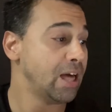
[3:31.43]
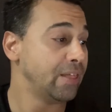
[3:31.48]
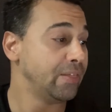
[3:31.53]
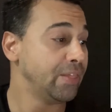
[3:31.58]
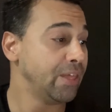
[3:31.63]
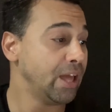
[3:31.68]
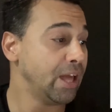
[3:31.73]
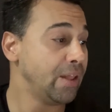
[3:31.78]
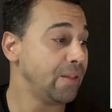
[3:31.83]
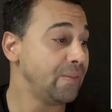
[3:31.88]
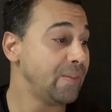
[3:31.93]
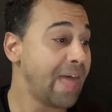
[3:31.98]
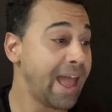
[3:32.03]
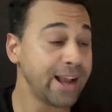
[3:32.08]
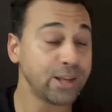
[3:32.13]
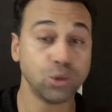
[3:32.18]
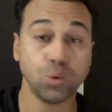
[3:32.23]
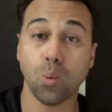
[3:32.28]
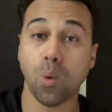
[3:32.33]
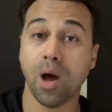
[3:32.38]
The
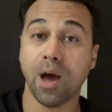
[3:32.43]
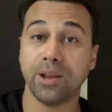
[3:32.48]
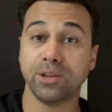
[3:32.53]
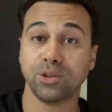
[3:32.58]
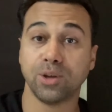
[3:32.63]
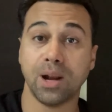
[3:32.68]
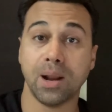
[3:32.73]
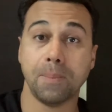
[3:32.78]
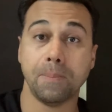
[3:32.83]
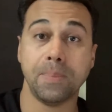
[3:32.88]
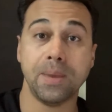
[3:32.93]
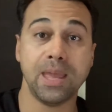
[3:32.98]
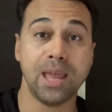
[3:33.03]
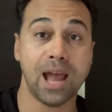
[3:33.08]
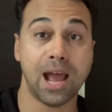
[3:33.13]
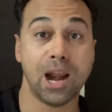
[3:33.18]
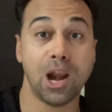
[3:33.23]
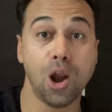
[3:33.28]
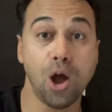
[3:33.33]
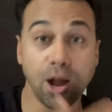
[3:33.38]
next one is gonna be
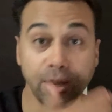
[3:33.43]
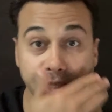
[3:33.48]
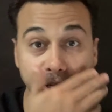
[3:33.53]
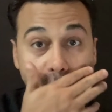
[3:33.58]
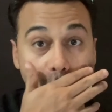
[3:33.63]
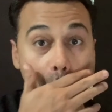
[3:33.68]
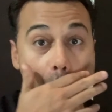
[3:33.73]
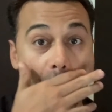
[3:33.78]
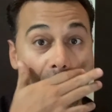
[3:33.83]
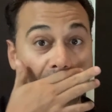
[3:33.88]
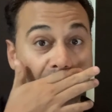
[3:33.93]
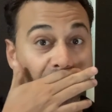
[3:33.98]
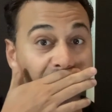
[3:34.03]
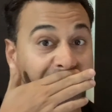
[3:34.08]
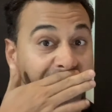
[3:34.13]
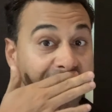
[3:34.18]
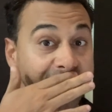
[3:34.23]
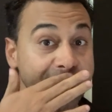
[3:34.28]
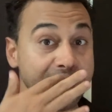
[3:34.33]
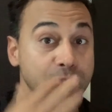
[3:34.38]
another one
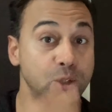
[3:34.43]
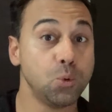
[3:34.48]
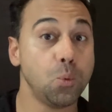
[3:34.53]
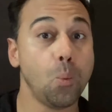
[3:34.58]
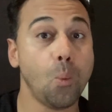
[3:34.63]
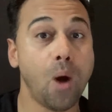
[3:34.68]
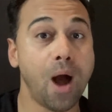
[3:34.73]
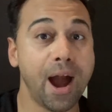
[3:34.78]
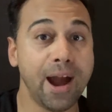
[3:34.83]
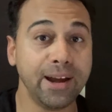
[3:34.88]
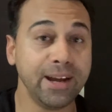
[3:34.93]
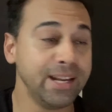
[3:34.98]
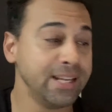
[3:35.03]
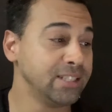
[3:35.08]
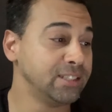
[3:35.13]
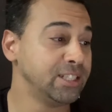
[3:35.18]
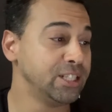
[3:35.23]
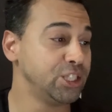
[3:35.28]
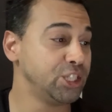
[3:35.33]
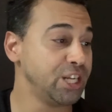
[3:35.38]
related to wine,
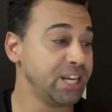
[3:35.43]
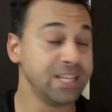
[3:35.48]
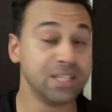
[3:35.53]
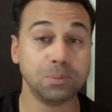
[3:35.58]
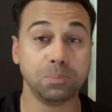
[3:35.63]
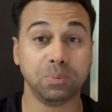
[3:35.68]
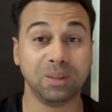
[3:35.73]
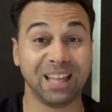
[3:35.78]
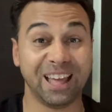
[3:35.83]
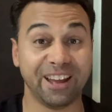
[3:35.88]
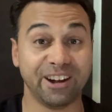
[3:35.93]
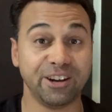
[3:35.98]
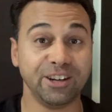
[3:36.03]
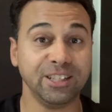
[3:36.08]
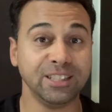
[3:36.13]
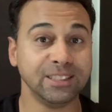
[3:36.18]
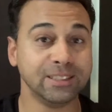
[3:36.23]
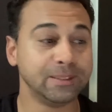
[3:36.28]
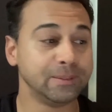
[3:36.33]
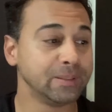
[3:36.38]
is the cheese
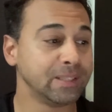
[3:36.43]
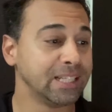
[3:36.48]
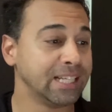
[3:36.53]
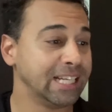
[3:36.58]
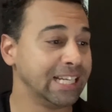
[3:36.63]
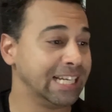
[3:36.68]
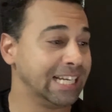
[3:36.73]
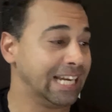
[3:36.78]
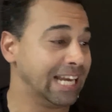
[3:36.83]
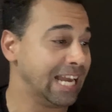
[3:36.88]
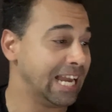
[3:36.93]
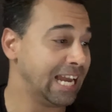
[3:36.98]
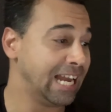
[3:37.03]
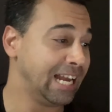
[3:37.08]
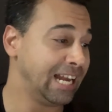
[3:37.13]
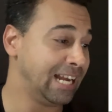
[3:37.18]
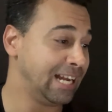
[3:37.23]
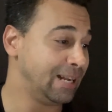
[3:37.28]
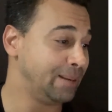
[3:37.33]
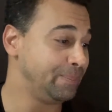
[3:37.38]
platter.
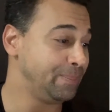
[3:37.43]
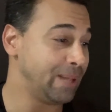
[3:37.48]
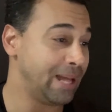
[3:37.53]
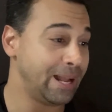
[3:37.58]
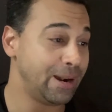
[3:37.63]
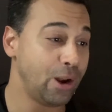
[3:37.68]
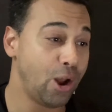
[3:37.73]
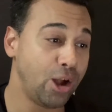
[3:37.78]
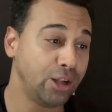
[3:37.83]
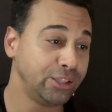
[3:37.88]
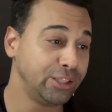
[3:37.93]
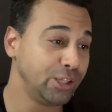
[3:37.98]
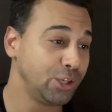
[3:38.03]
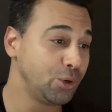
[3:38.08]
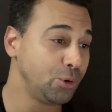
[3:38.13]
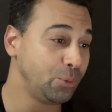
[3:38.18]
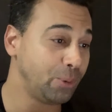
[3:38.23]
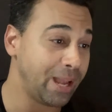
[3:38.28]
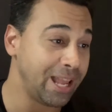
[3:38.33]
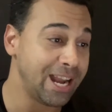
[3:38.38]
Another
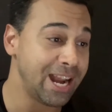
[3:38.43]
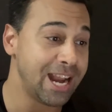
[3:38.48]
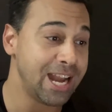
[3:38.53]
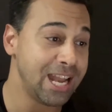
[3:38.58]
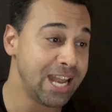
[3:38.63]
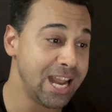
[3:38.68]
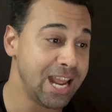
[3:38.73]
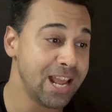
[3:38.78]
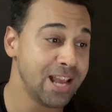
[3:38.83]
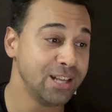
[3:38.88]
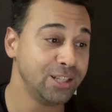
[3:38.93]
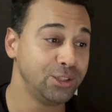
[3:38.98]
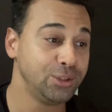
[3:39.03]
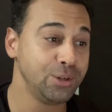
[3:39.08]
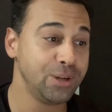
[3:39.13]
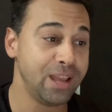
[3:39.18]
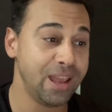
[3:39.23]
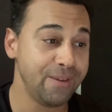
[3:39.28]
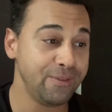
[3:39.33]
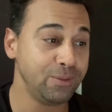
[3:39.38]
great idea to
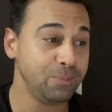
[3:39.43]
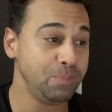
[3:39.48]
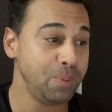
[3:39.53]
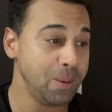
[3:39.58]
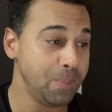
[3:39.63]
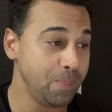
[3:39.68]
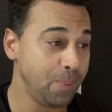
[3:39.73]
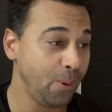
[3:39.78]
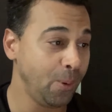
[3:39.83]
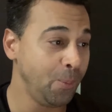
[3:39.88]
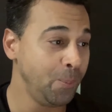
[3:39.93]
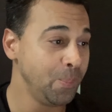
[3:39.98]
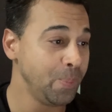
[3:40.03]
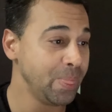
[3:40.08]
gift people